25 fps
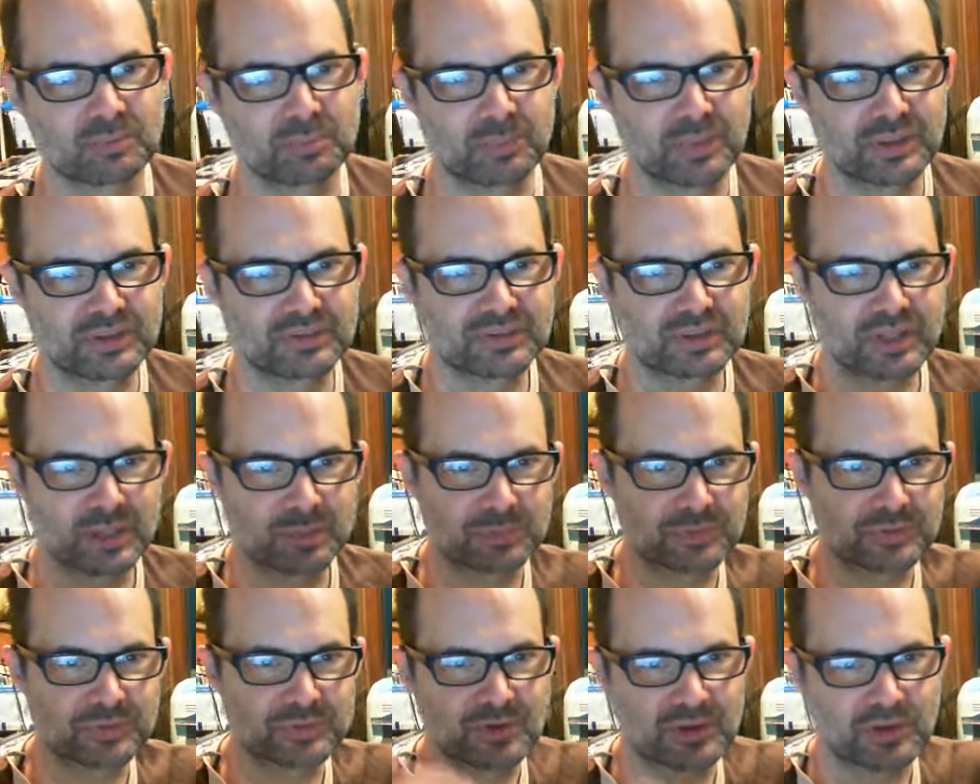basically
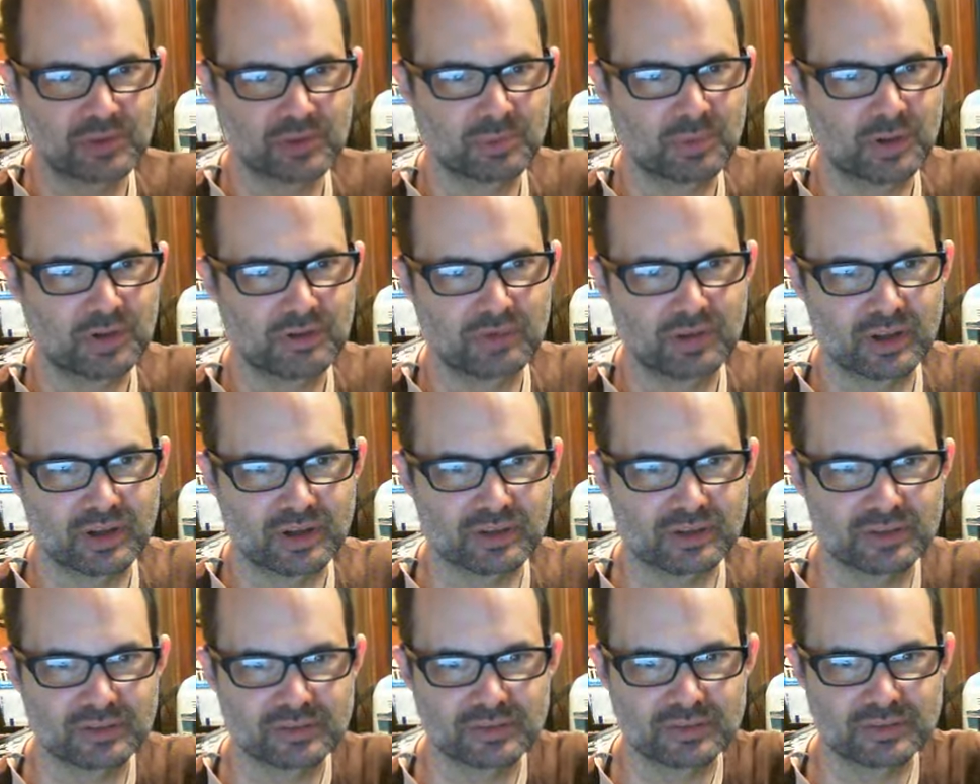I'm surrounded by
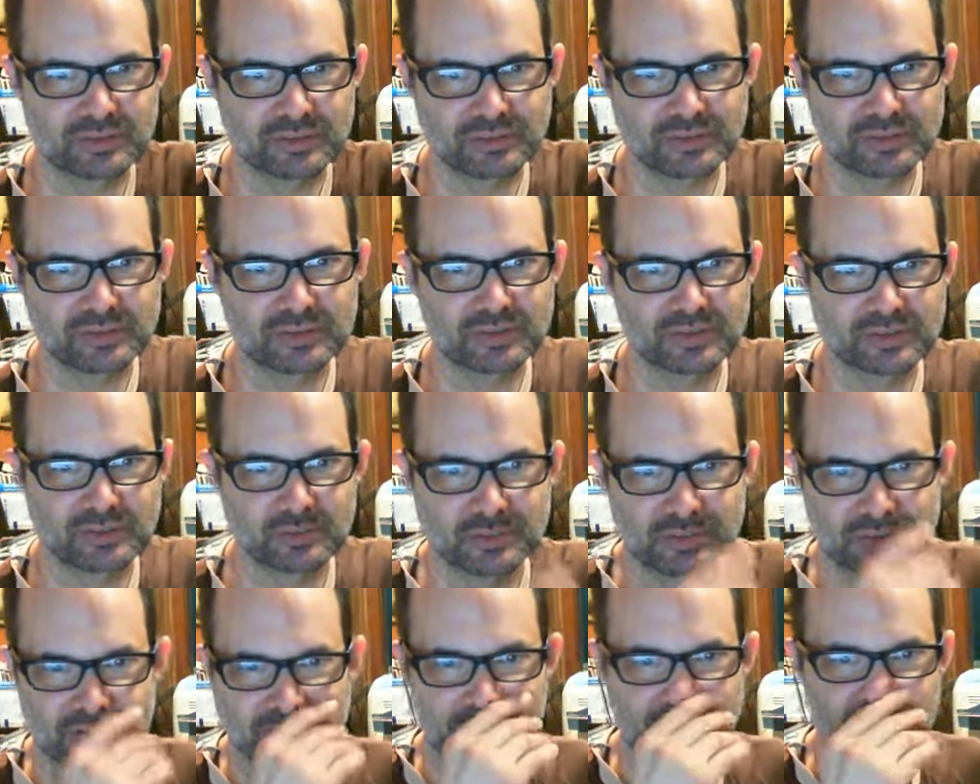records and to
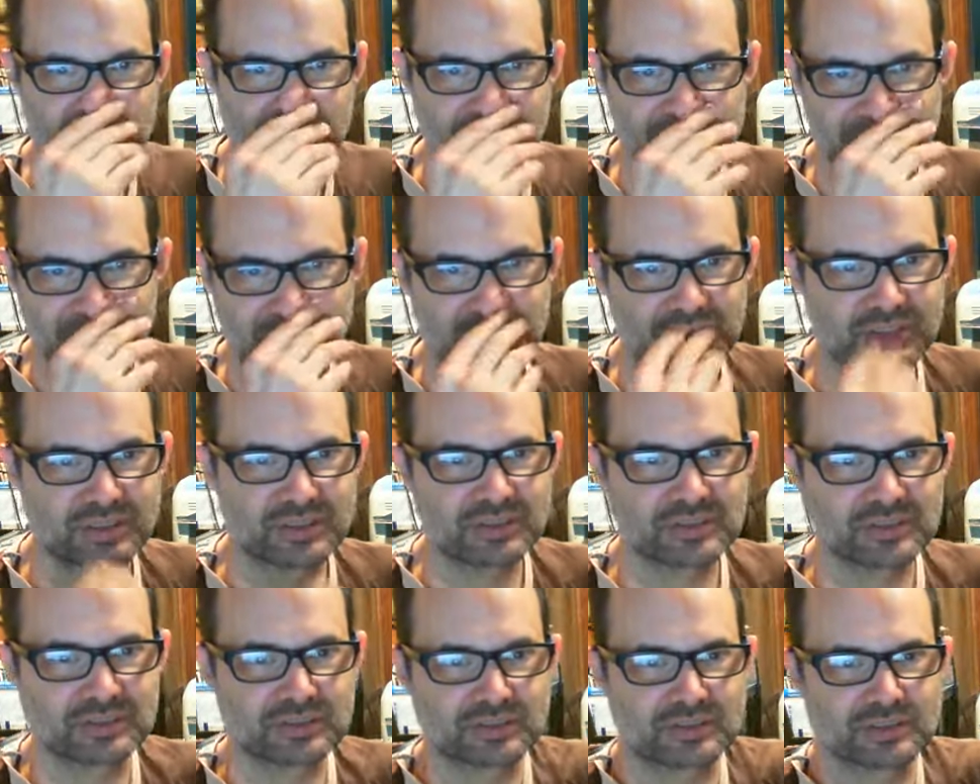some extent
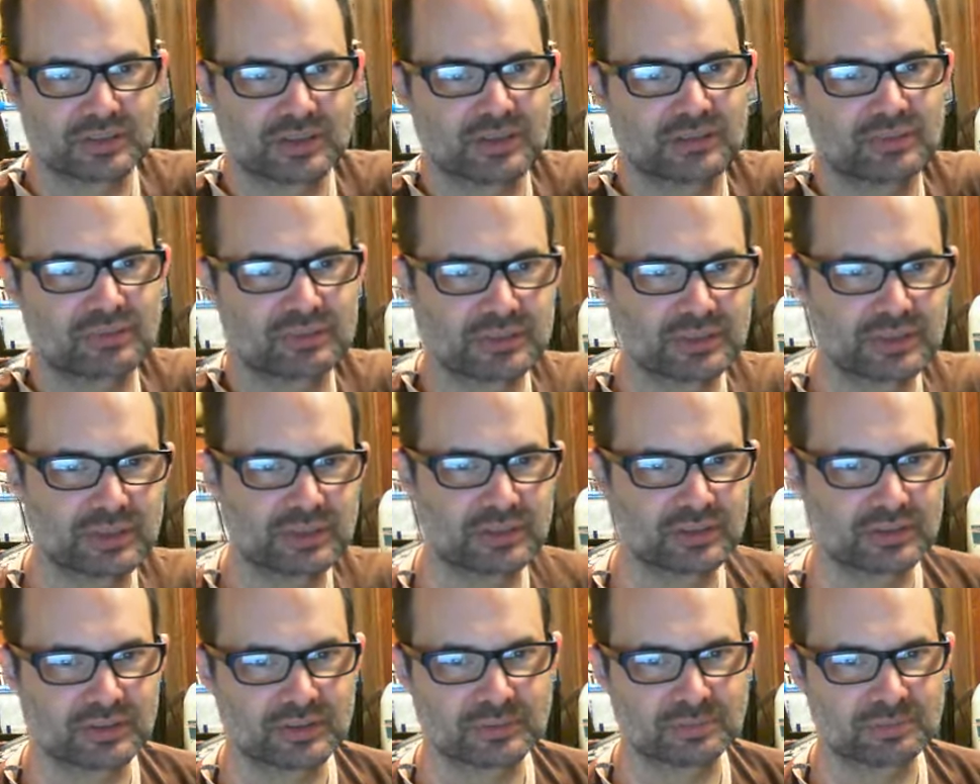CDs and stuff in
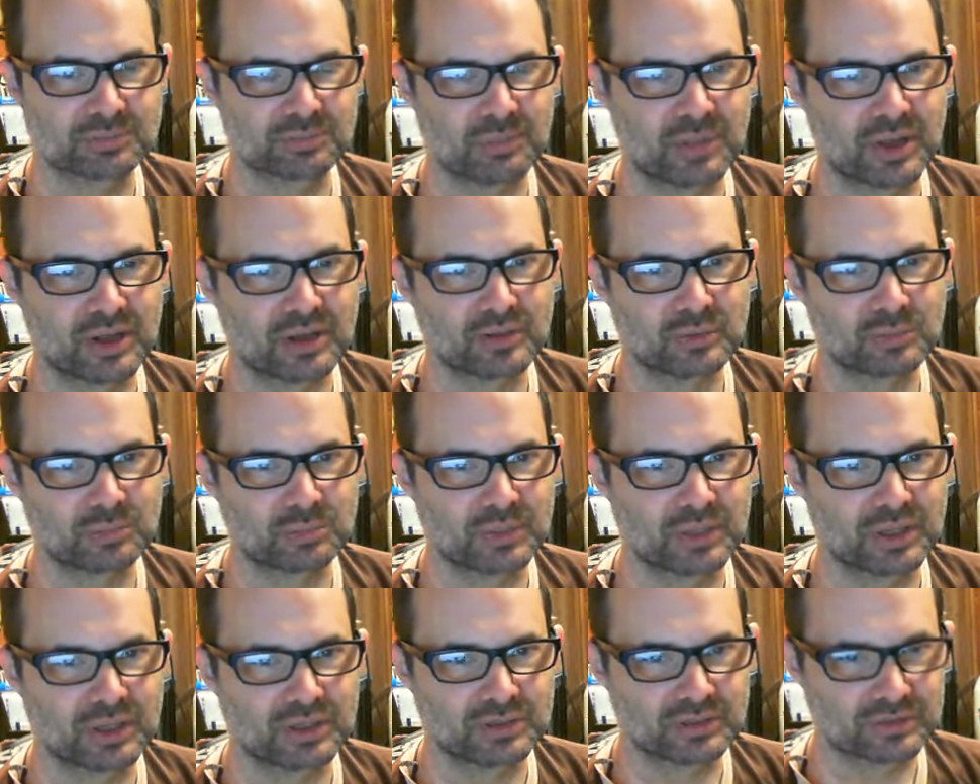here and my own
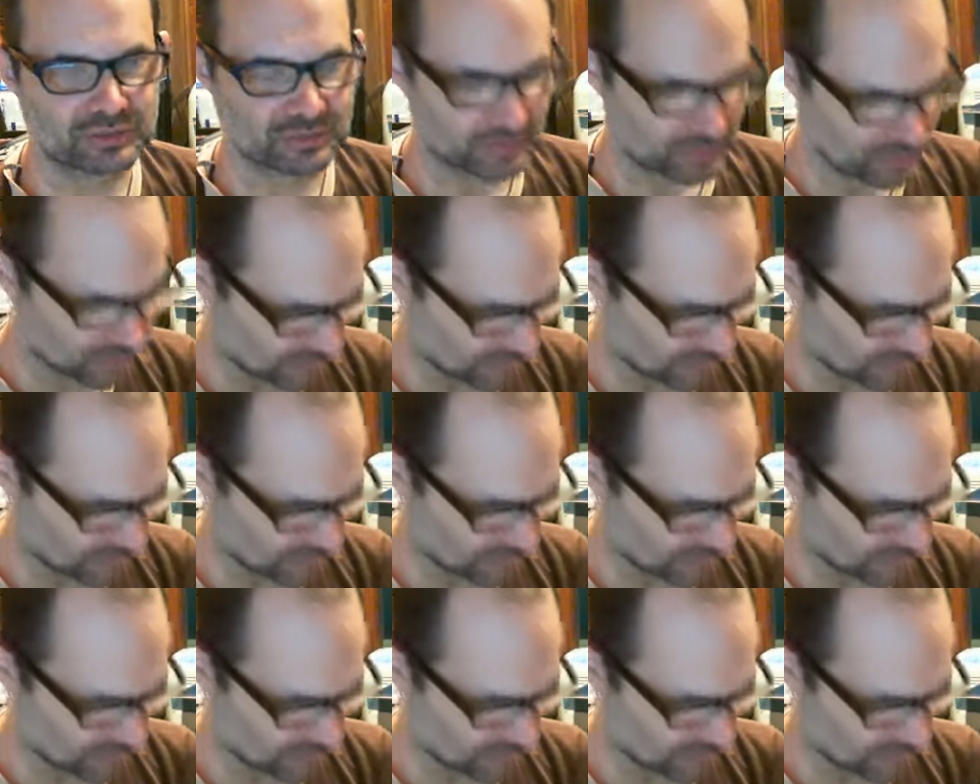mess